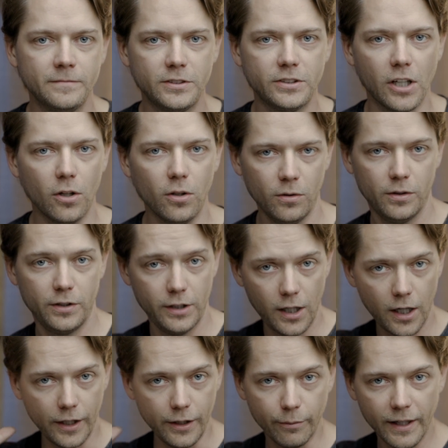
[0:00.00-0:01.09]
So,
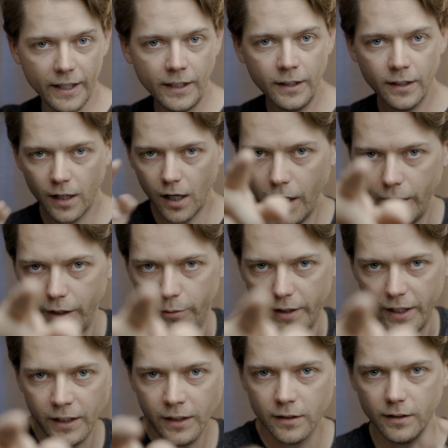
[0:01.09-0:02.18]
are you ready? Are you
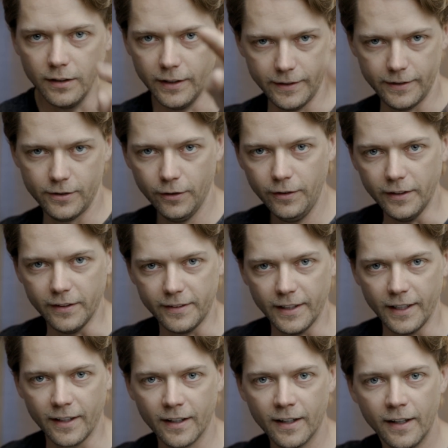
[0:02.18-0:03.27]
ready? Let's do this
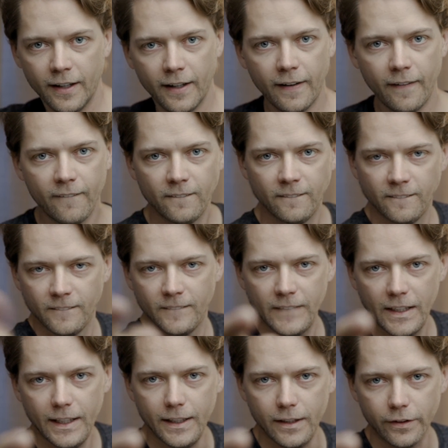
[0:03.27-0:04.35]
thing.
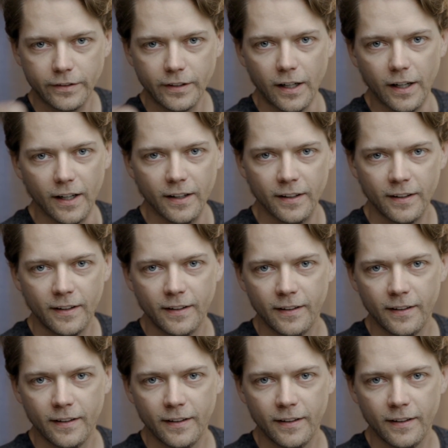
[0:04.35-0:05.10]
EOS R,